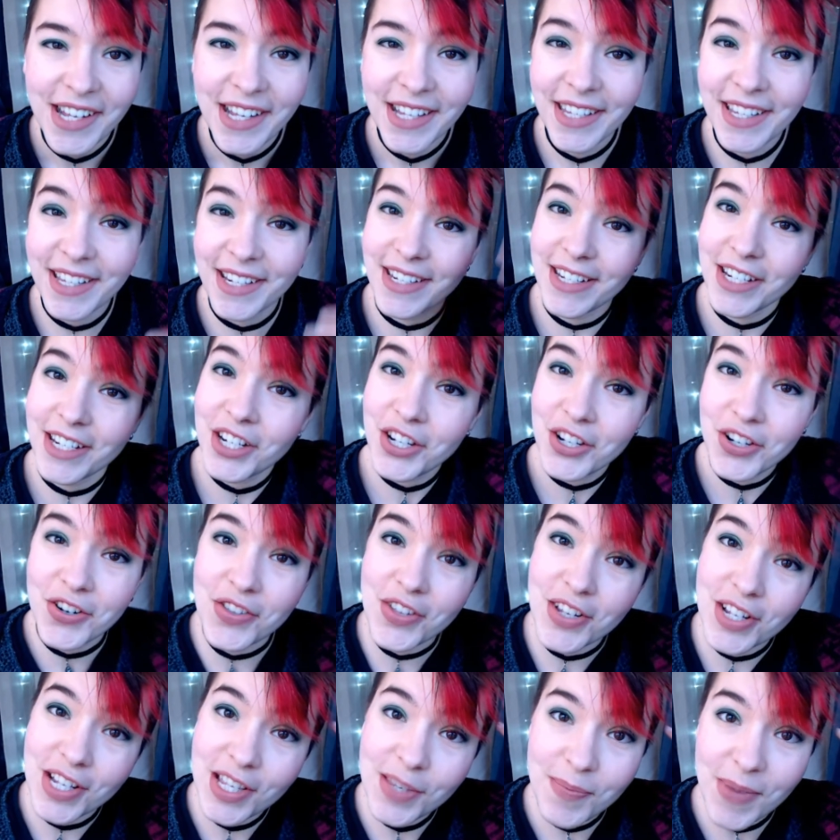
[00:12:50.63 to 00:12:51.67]
Conditioner
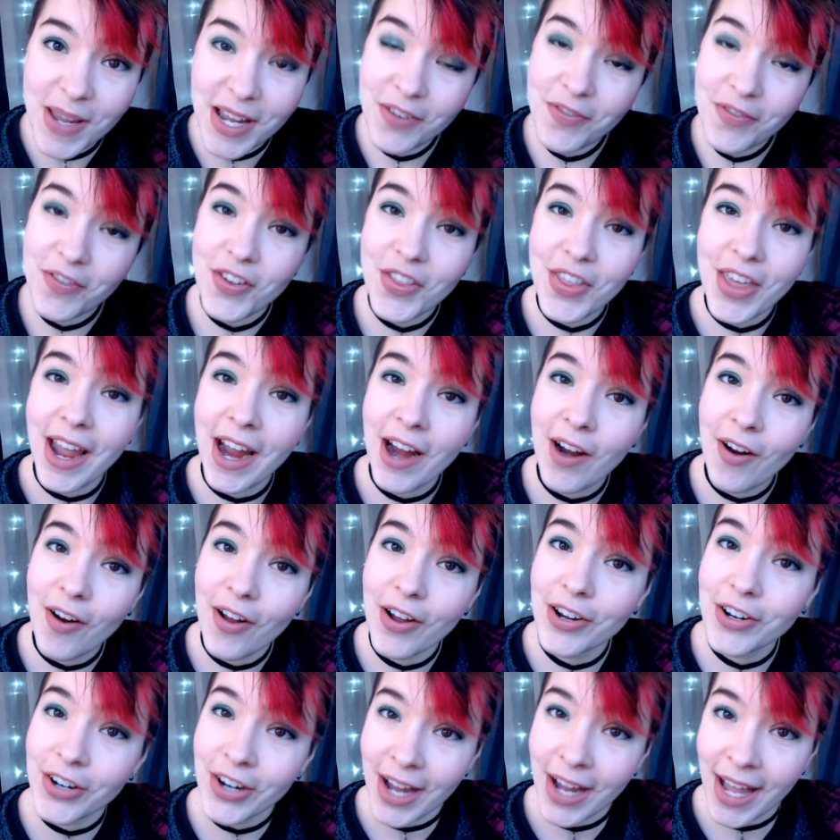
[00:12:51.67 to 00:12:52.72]
that's made for the hair
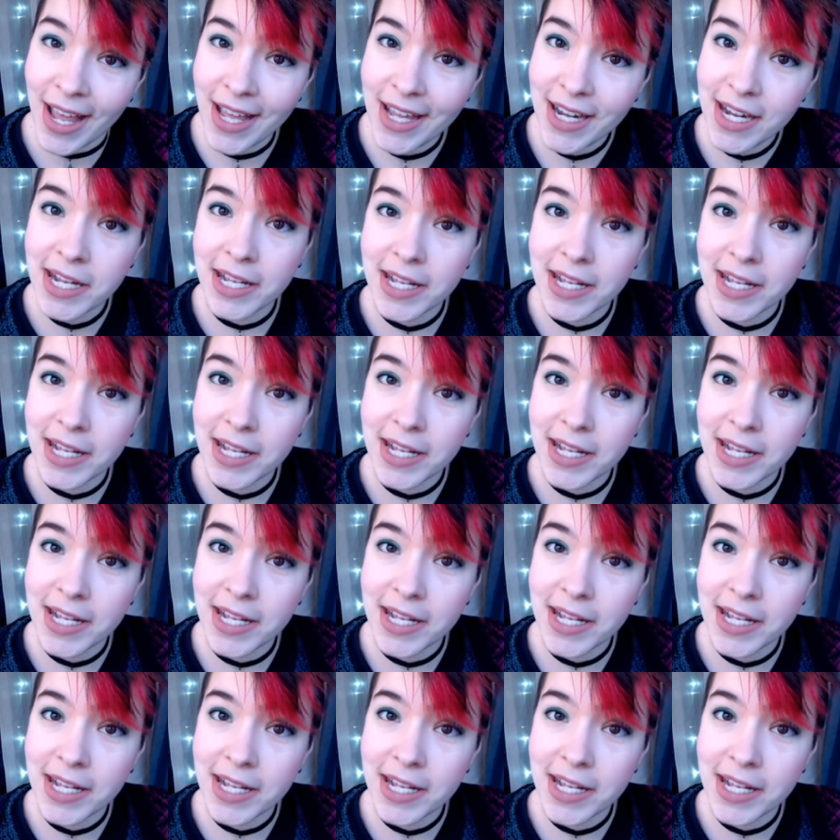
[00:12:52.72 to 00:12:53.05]
on your head